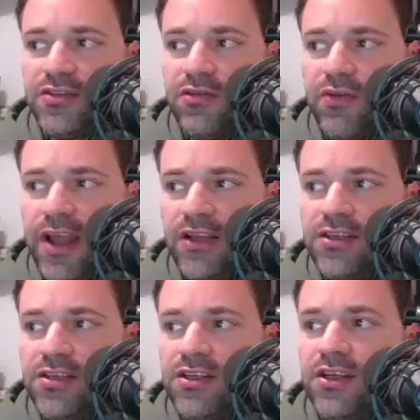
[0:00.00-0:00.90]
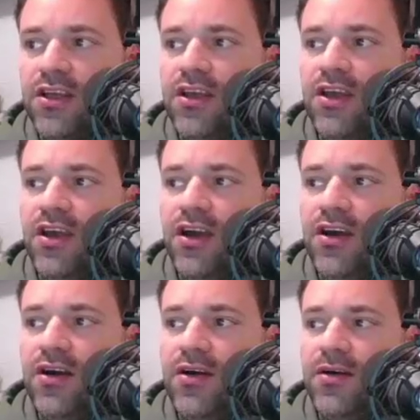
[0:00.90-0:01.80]
is correct.
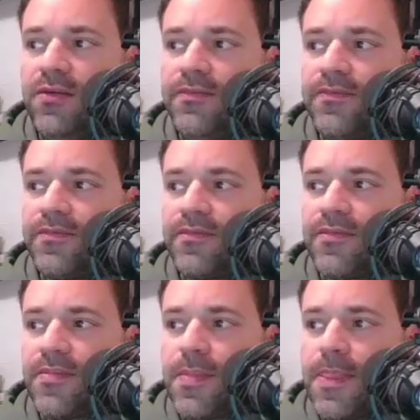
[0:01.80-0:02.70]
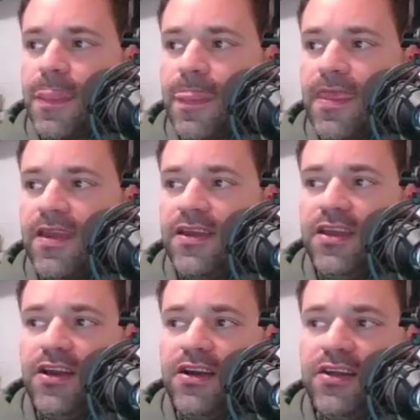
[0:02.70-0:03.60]
Uh,
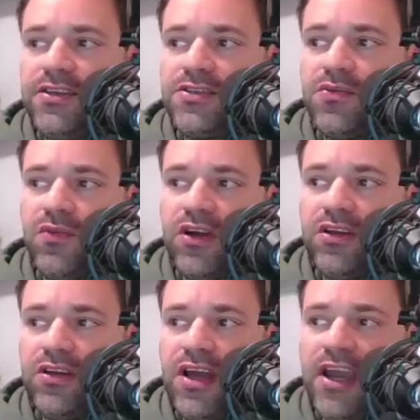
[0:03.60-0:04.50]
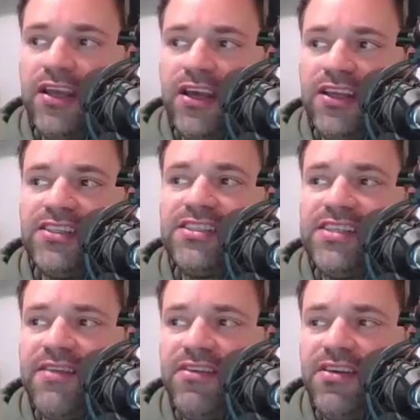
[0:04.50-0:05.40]
here is one nine nine
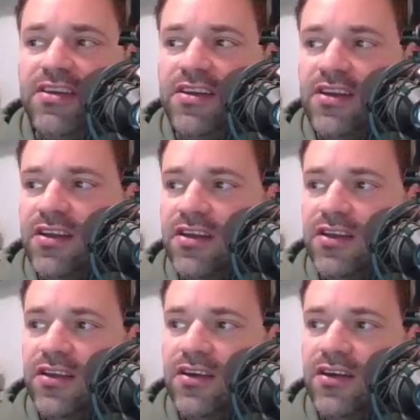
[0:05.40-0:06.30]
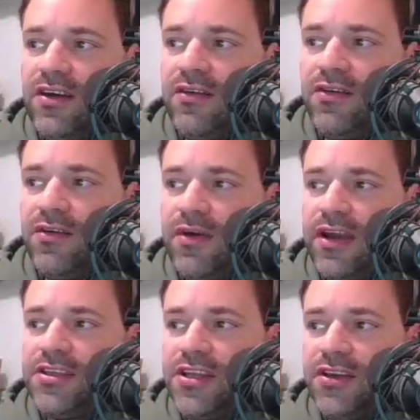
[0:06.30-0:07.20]
seven. I don't know
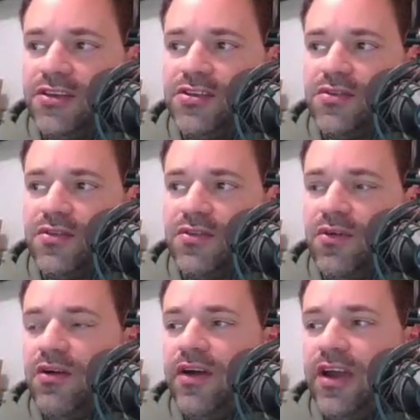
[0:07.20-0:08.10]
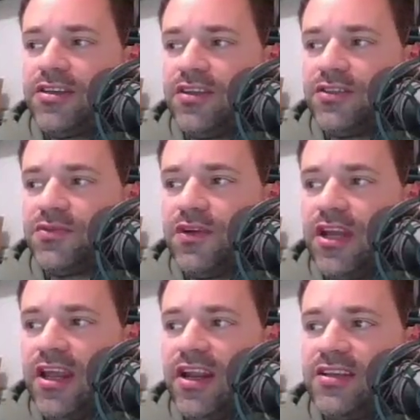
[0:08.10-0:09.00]
why I changed to, well, actually it's
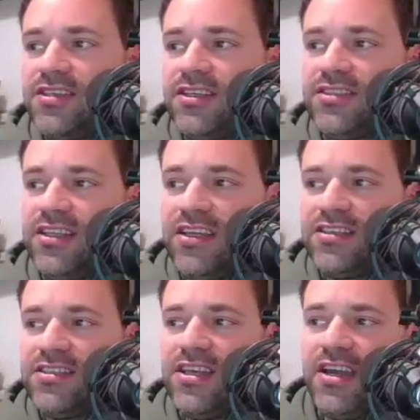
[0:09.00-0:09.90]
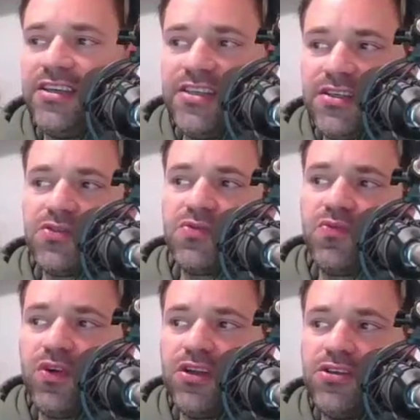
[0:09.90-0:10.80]
one nine nine six. I think C I D is
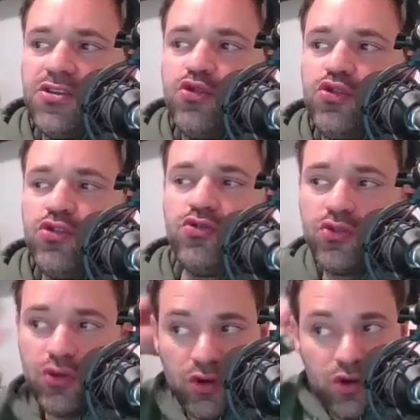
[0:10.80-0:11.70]
one two two,